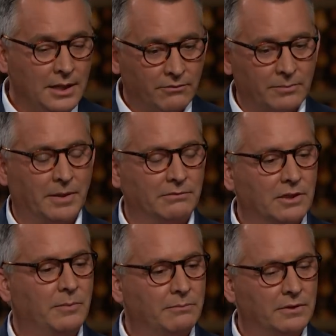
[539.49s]

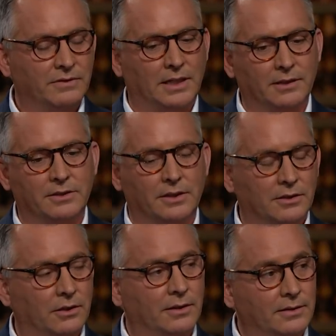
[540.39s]
Republican member of Congress and
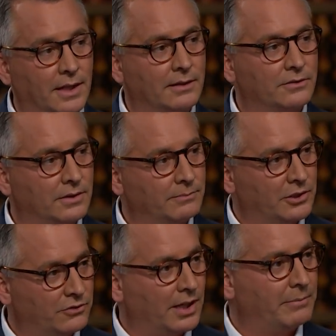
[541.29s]
called on Donald Trump
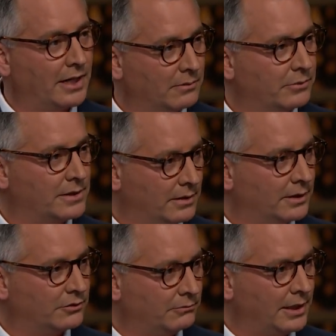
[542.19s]
to drop out of the
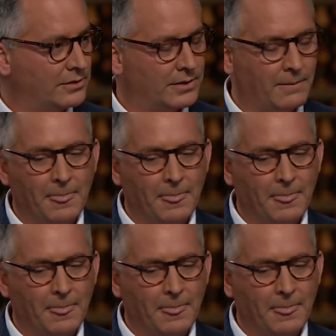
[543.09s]
presidential race.